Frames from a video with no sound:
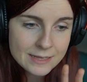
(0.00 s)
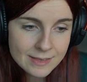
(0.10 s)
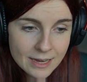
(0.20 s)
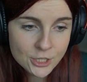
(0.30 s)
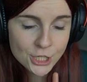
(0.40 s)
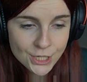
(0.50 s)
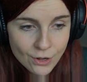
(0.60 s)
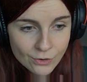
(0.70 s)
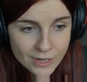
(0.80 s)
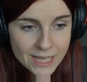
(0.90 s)
section
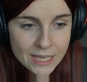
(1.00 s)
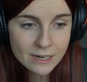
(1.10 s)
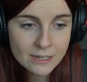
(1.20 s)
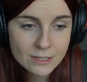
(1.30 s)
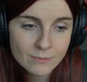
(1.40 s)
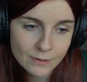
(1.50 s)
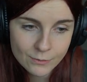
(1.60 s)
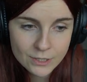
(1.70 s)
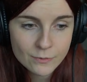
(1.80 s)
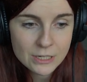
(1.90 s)
over here is, well,
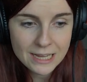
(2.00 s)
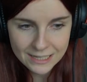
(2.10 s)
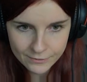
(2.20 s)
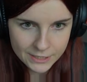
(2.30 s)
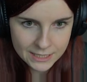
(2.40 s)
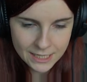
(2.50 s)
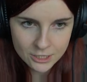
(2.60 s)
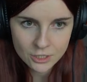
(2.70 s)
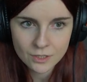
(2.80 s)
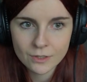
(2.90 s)
first of all, the activity
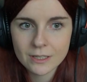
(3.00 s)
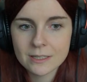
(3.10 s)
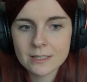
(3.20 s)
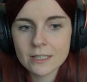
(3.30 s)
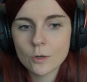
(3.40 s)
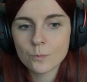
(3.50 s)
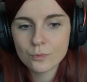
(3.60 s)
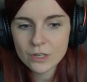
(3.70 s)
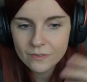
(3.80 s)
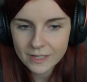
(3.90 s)
section, so you can see your
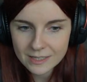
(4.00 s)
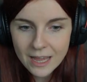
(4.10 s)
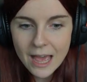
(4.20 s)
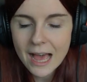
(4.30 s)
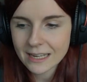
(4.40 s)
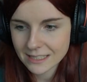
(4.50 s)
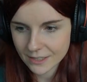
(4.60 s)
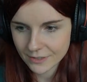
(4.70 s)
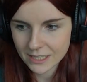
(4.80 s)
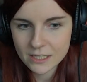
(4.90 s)
previous
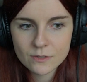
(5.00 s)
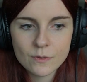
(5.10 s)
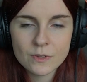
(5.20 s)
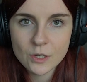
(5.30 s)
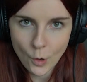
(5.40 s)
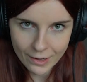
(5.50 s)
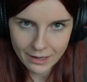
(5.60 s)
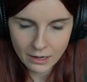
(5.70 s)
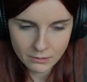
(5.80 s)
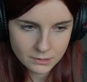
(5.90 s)
activities within your
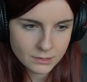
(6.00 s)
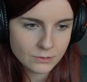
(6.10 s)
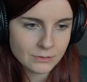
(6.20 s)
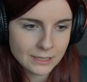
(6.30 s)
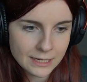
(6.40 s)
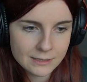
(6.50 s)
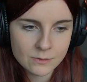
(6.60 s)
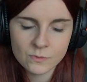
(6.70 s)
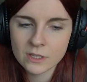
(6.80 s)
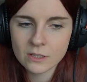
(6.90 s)
account. So in case
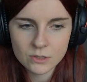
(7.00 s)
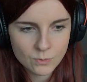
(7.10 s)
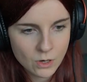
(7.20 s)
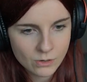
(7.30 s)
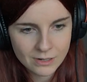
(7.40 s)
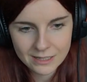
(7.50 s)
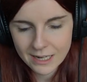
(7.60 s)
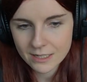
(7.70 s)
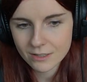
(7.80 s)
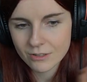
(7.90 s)
something goes wrong or in
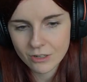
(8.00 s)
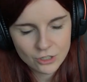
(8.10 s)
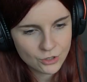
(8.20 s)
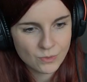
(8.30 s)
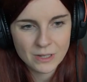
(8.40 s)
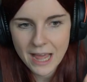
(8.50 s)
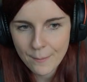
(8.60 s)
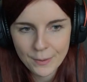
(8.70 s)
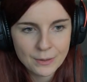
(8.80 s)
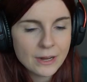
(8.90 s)
case you're not sure what
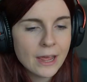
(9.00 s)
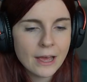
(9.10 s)
happened